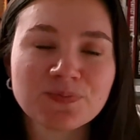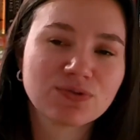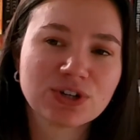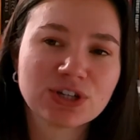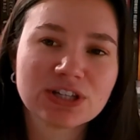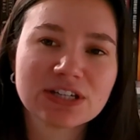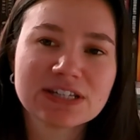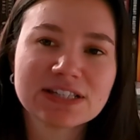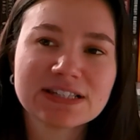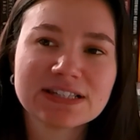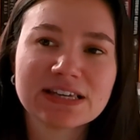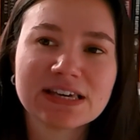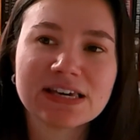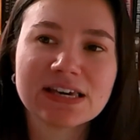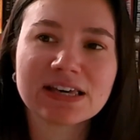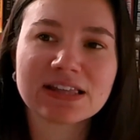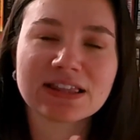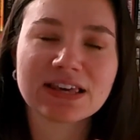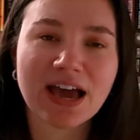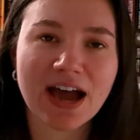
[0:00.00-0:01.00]
Really
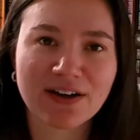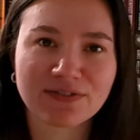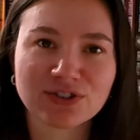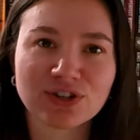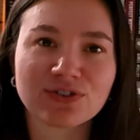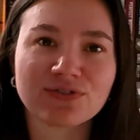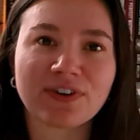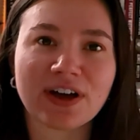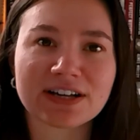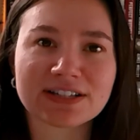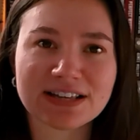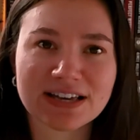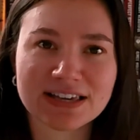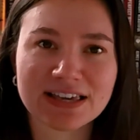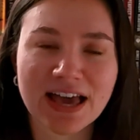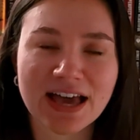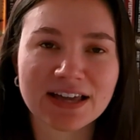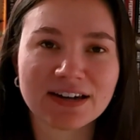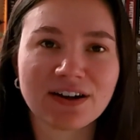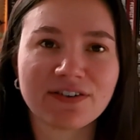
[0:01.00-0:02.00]
seeing the after effects
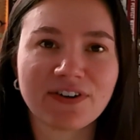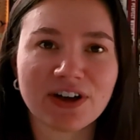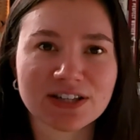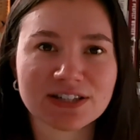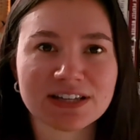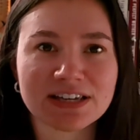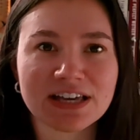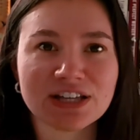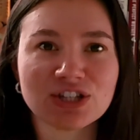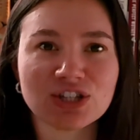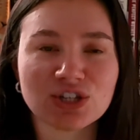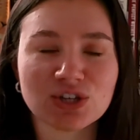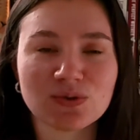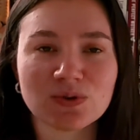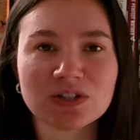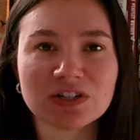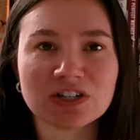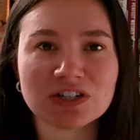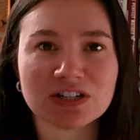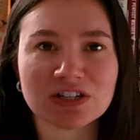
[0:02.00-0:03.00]
again of Us Against You
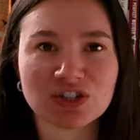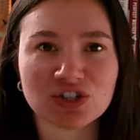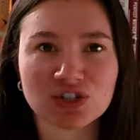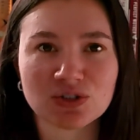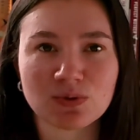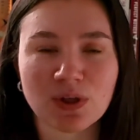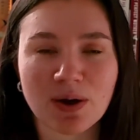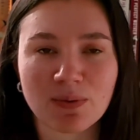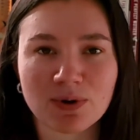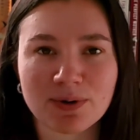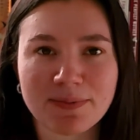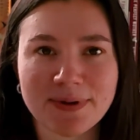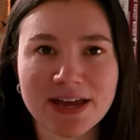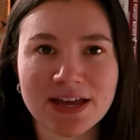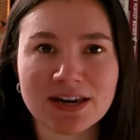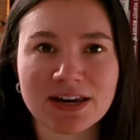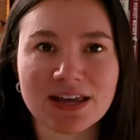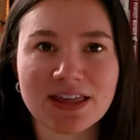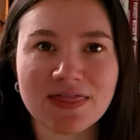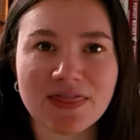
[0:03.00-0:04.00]
and decisions that were
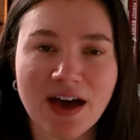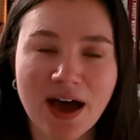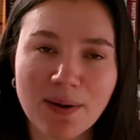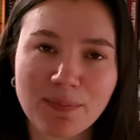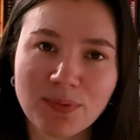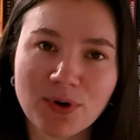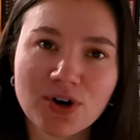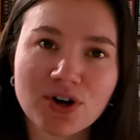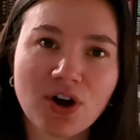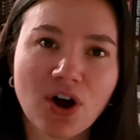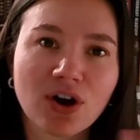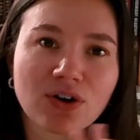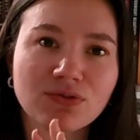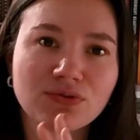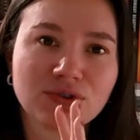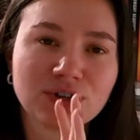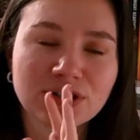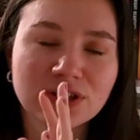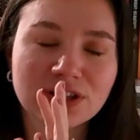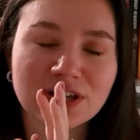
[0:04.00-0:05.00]
made in that book are
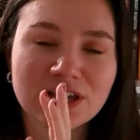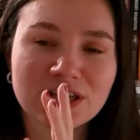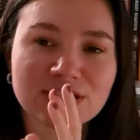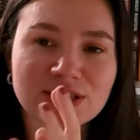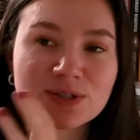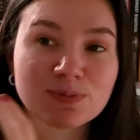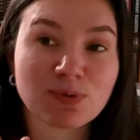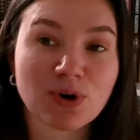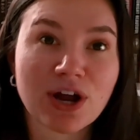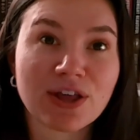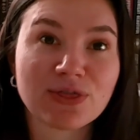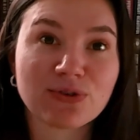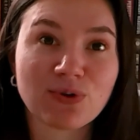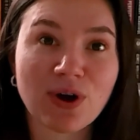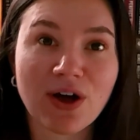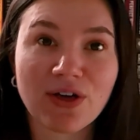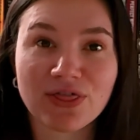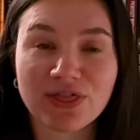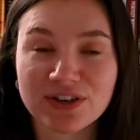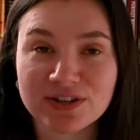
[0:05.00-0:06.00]
really spread
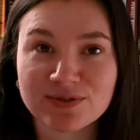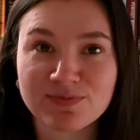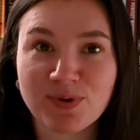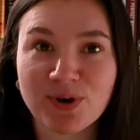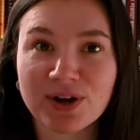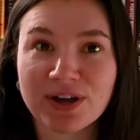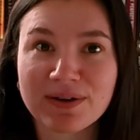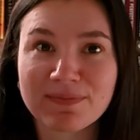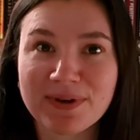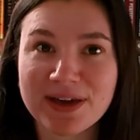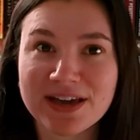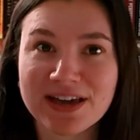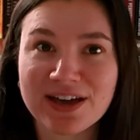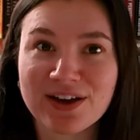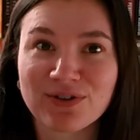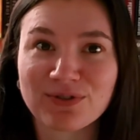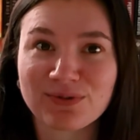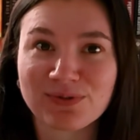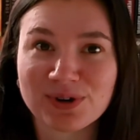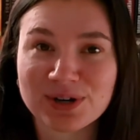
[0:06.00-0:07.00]
throughout this book and make
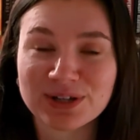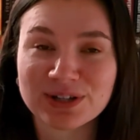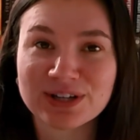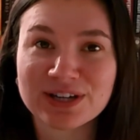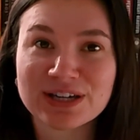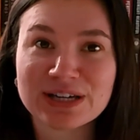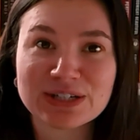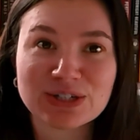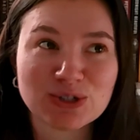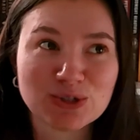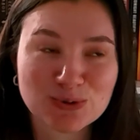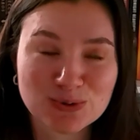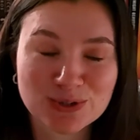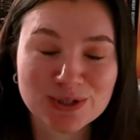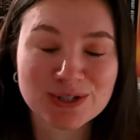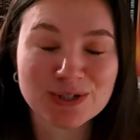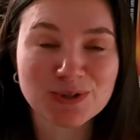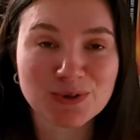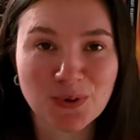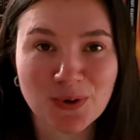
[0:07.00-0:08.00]
it a really
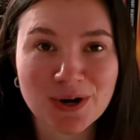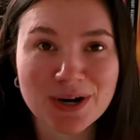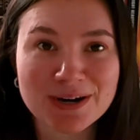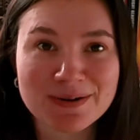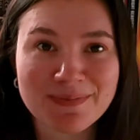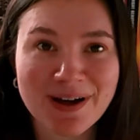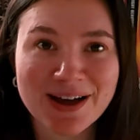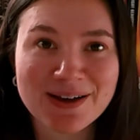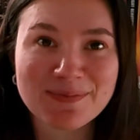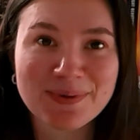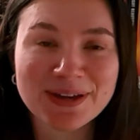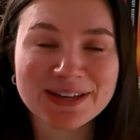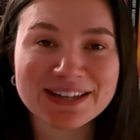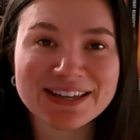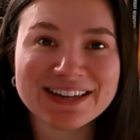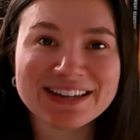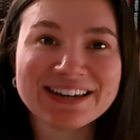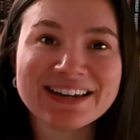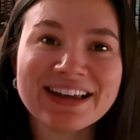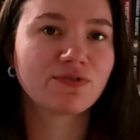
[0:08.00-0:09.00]
juicy story in my
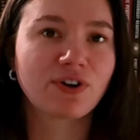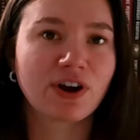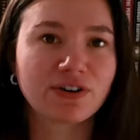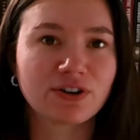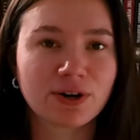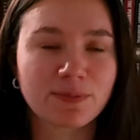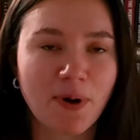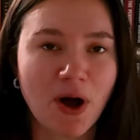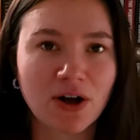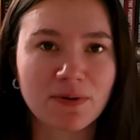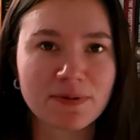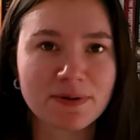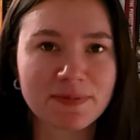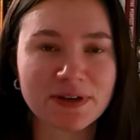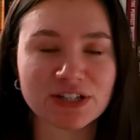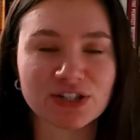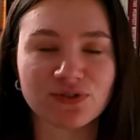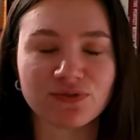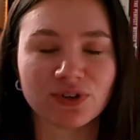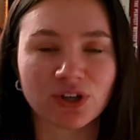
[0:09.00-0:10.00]
opinion. Fredrik Backman
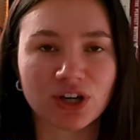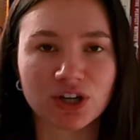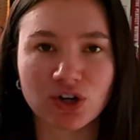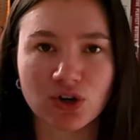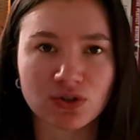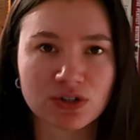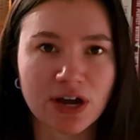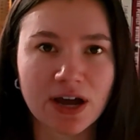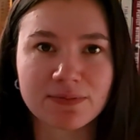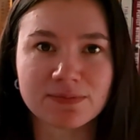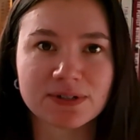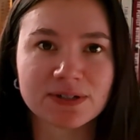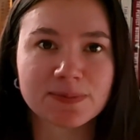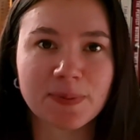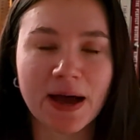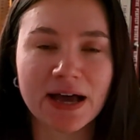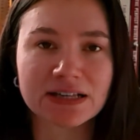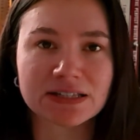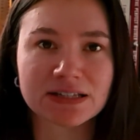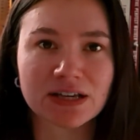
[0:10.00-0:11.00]
makes you feel like no time has
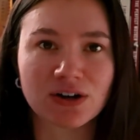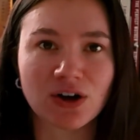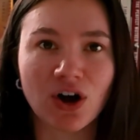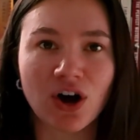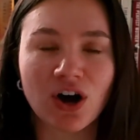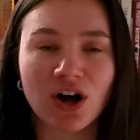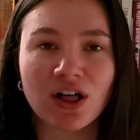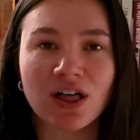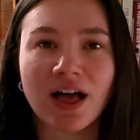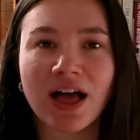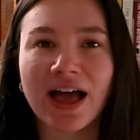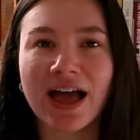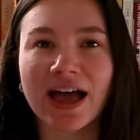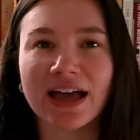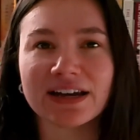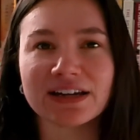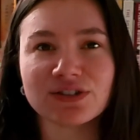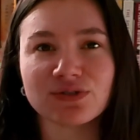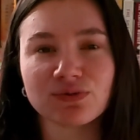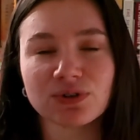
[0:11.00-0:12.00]
passed at all,
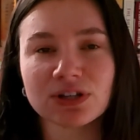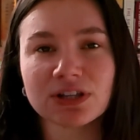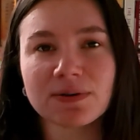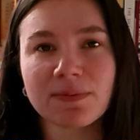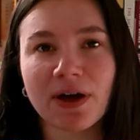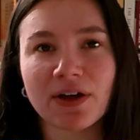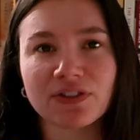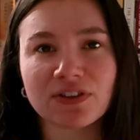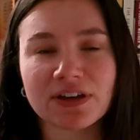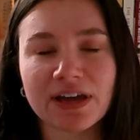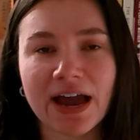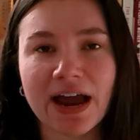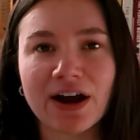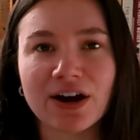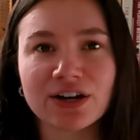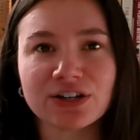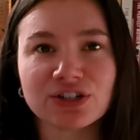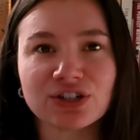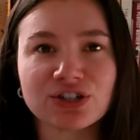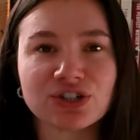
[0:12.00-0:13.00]
and it's really about the
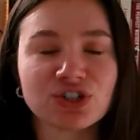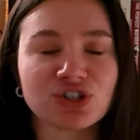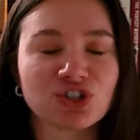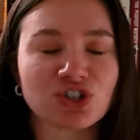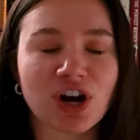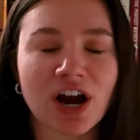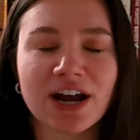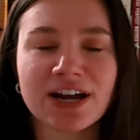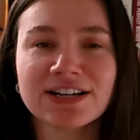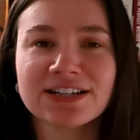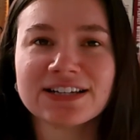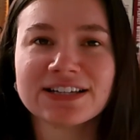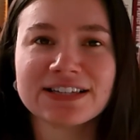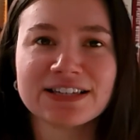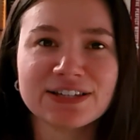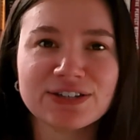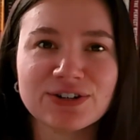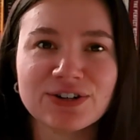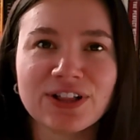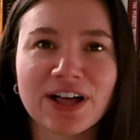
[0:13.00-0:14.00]
characters trying to heal.